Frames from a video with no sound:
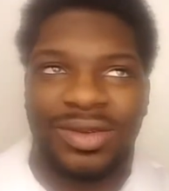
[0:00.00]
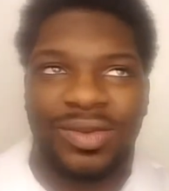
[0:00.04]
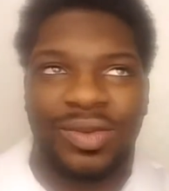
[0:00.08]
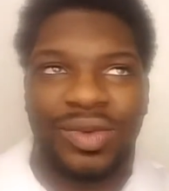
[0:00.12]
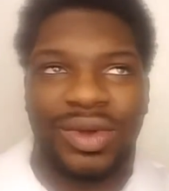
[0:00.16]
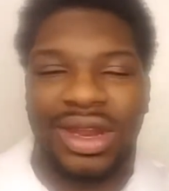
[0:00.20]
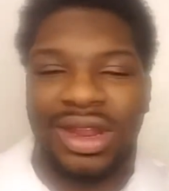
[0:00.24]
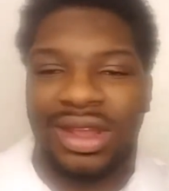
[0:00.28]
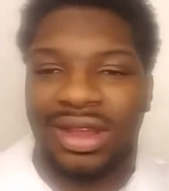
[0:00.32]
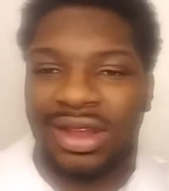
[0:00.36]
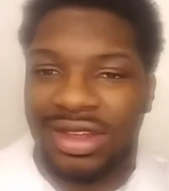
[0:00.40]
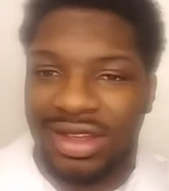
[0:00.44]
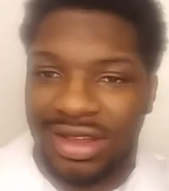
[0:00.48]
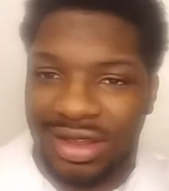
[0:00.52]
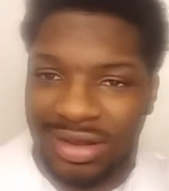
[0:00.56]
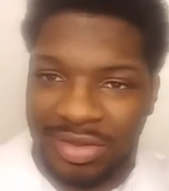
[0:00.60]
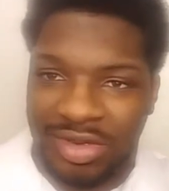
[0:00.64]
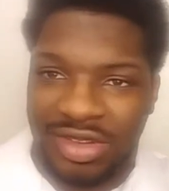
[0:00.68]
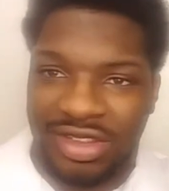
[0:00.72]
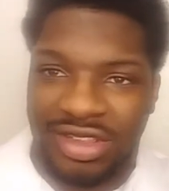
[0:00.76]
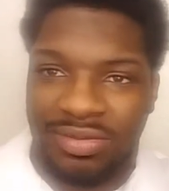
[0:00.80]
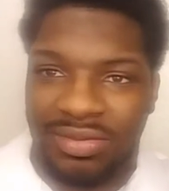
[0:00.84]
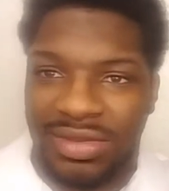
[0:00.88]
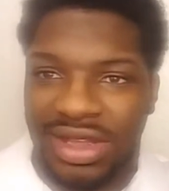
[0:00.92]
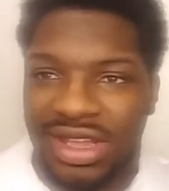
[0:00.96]
when it
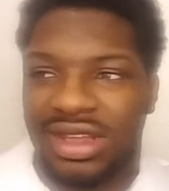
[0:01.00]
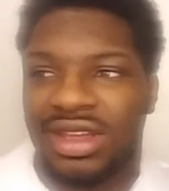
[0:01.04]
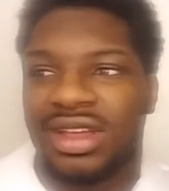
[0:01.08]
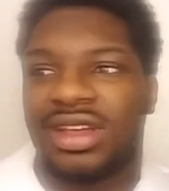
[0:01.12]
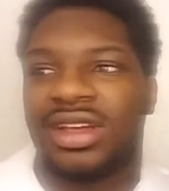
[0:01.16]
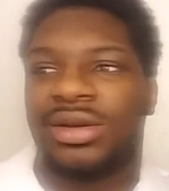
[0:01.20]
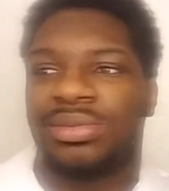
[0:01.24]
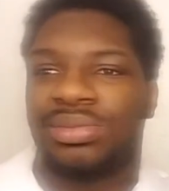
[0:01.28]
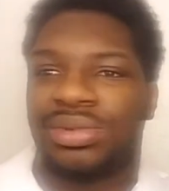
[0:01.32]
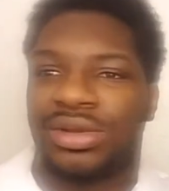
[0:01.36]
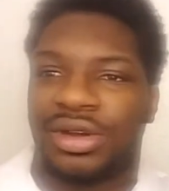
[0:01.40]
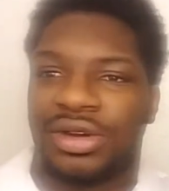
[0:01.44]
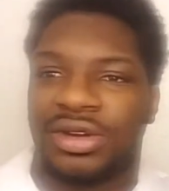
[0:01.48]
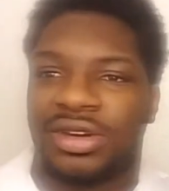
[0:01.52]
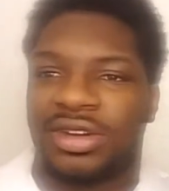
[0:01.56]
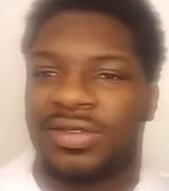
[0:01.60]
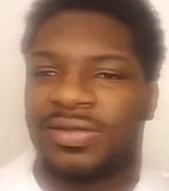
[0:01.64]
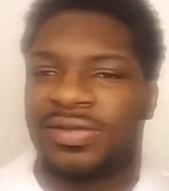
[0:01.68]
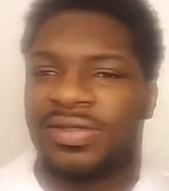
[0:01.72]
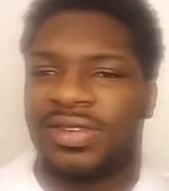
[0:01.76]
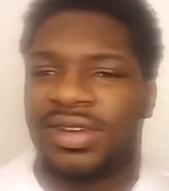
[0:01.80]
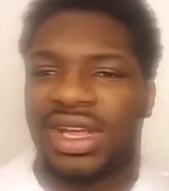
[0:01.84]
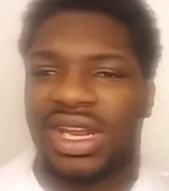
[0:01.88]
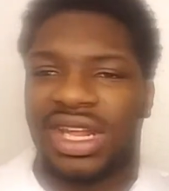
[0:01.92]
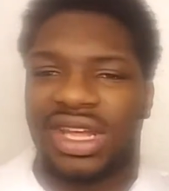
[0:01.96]
comes to me
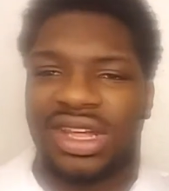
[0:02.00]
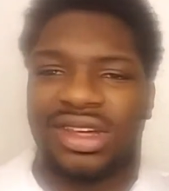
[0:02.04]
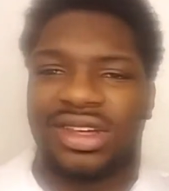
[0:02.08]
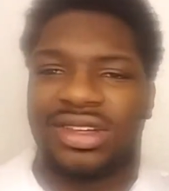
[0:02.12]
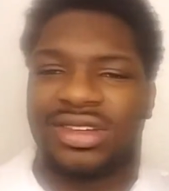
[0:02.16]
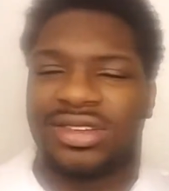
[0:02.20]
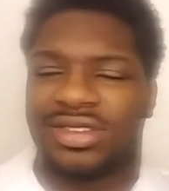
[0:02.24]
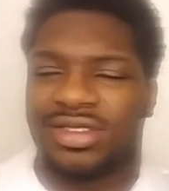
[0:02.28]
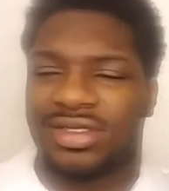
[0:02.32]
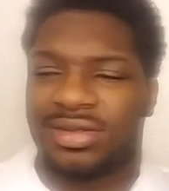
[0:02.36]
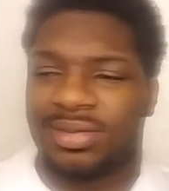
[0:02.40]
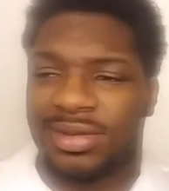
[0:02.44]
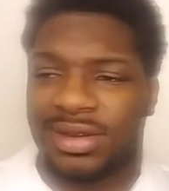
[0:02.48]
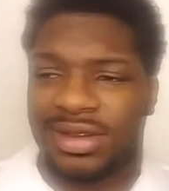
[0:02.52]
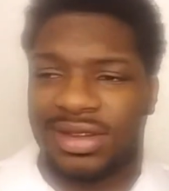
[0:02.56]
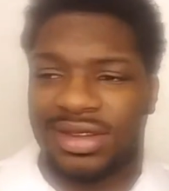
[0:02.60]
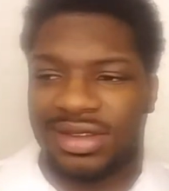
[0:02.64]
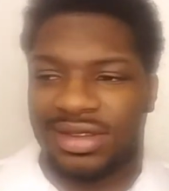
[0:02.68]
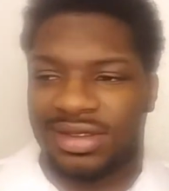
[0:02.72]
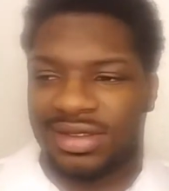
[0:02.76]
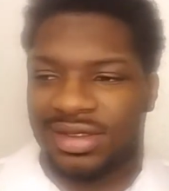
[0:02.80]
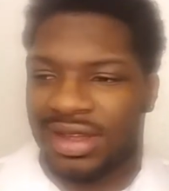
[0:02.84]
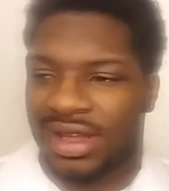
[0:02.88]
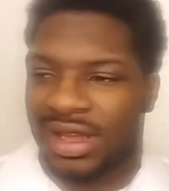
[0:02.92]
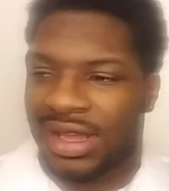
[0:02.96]
uploading videos,
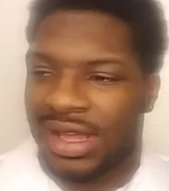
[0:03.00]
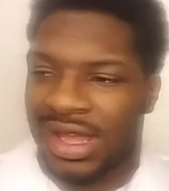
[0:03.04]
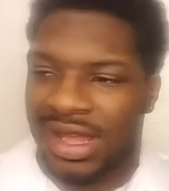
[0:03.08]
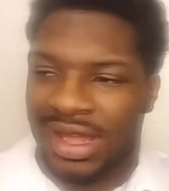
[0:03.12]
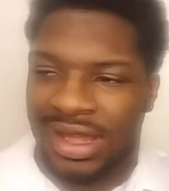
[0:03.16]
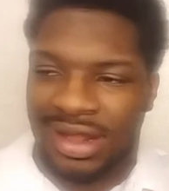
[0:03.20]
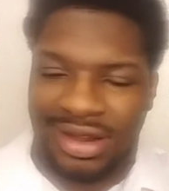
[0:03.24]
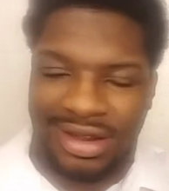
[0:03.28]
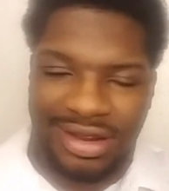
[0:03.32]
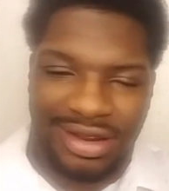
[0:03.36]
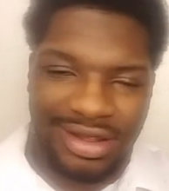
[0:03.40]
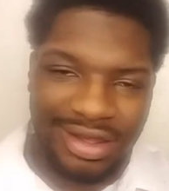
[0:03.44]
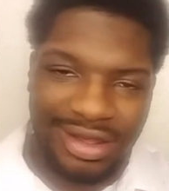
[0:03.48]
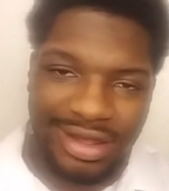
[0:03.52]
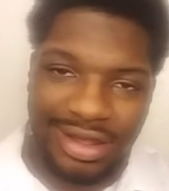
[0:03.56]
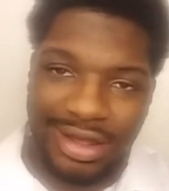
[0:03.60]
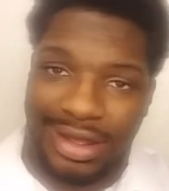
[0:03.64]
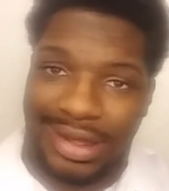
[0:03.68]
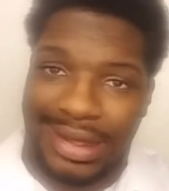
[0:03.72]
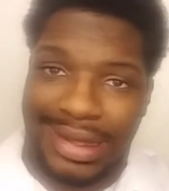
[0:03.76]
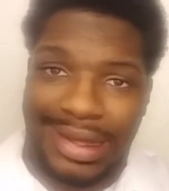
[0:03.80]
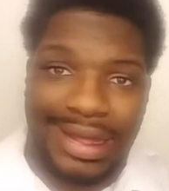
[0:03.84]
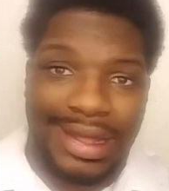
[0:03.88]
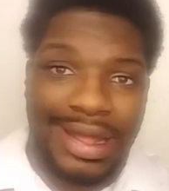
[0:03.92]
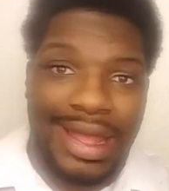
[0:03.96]
because I can't look
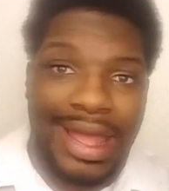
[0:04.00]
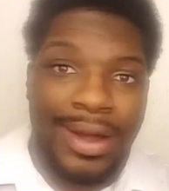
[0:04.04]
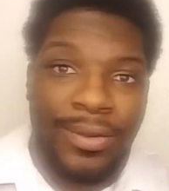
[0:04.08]
at it.